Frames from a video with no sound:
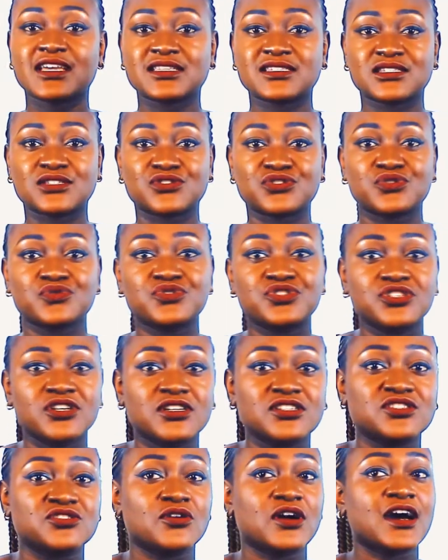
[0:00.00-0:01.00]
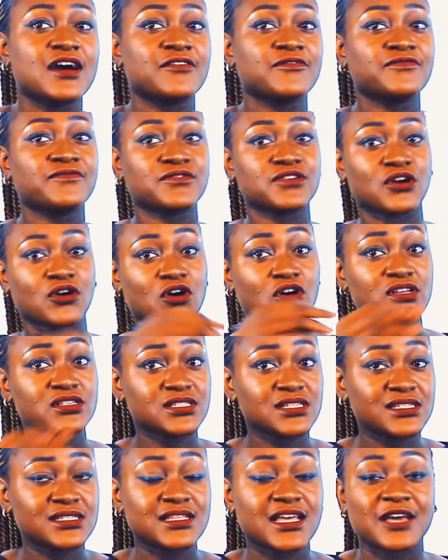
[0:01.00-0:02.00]
institutions, you have
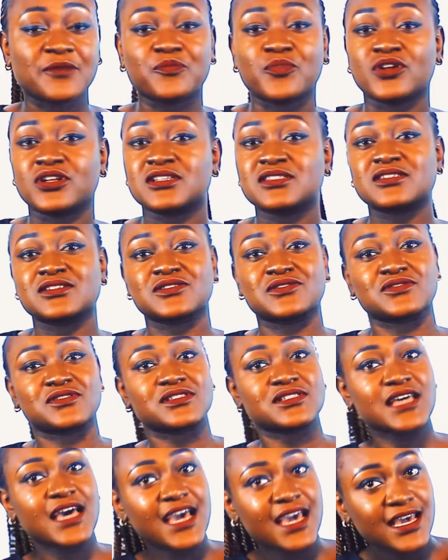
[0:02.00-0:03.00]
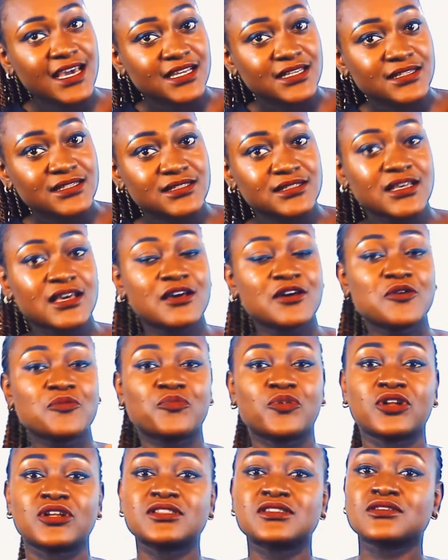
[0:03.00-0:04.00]
courses like political science,
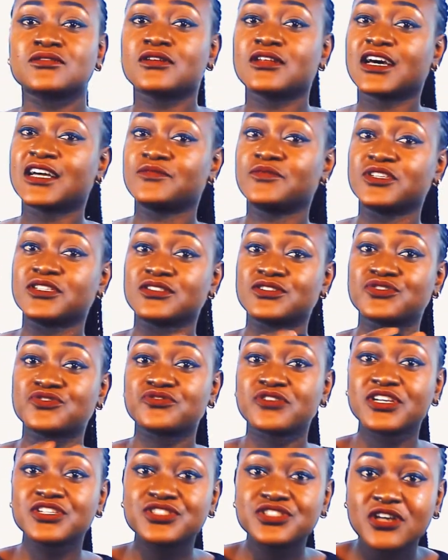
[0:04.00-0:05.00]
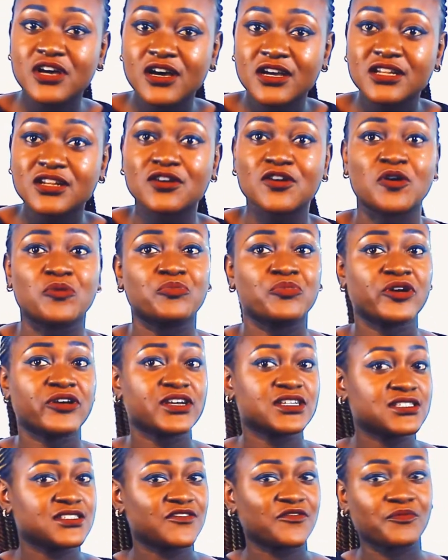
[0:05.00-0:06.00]
political administration,
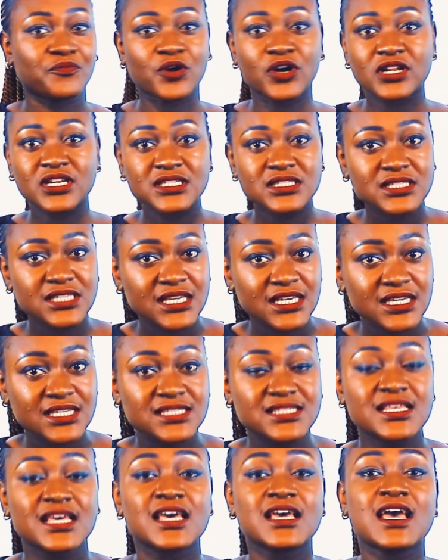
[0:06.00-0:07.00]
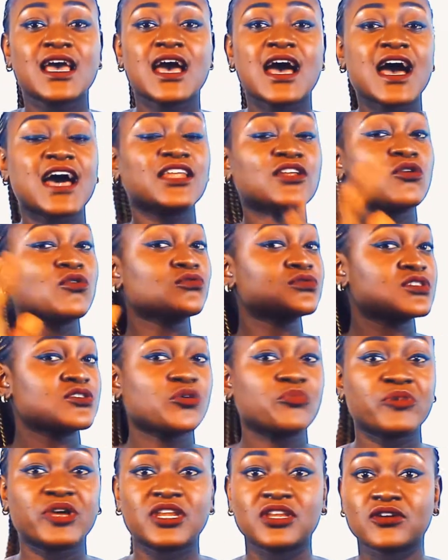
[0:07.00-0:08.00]
comparative politics, and
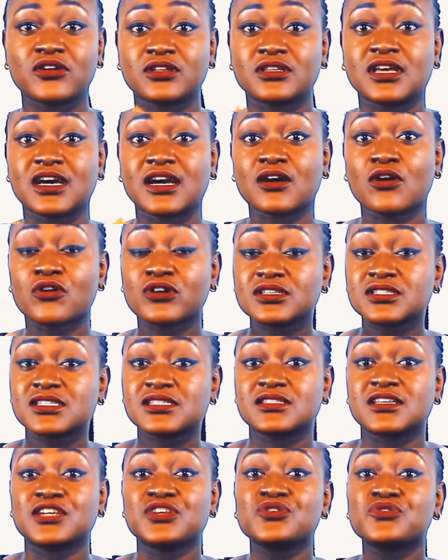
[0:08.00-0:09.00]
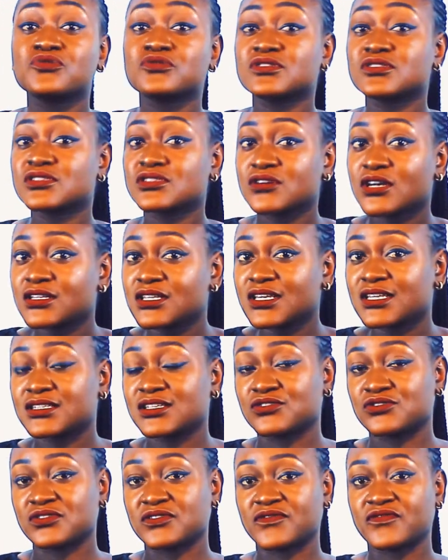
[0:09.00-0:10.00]
also many other courses that you could study in
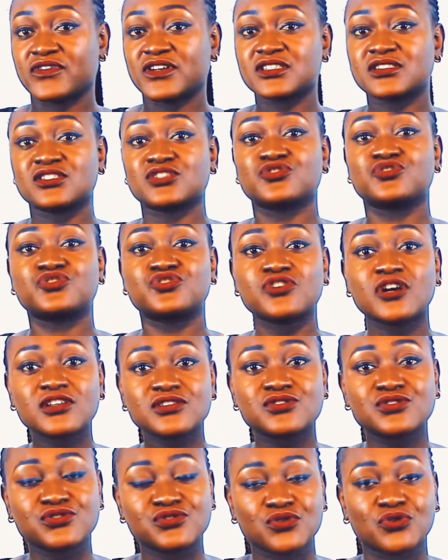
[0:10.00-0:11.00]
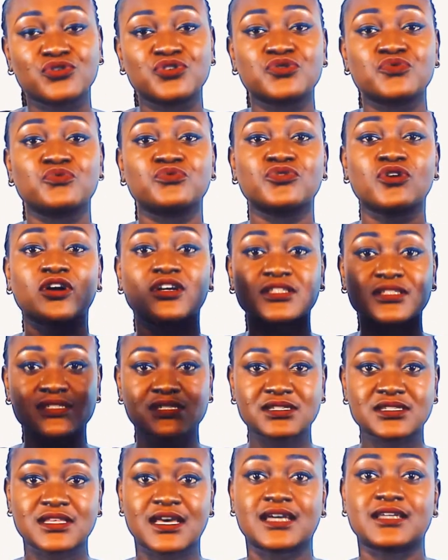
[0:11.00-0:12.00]
the university just so you would
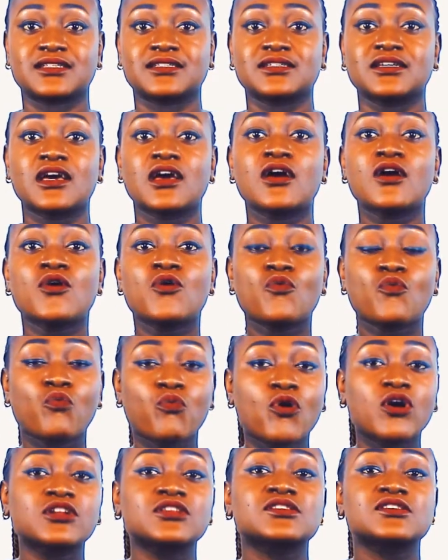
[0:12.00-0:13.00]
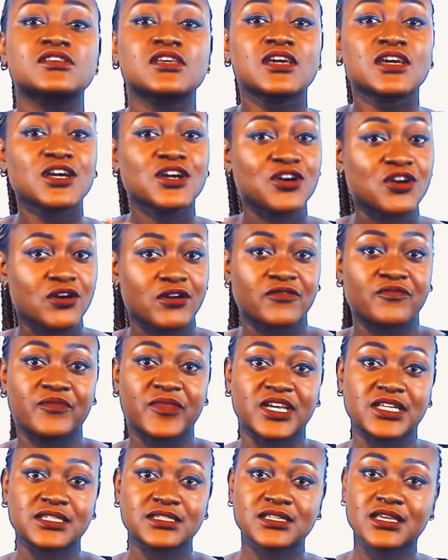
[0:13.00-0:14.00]
understand what
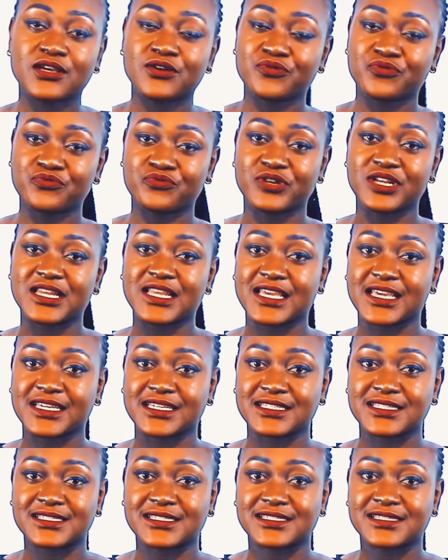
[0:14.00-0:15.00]
government really is.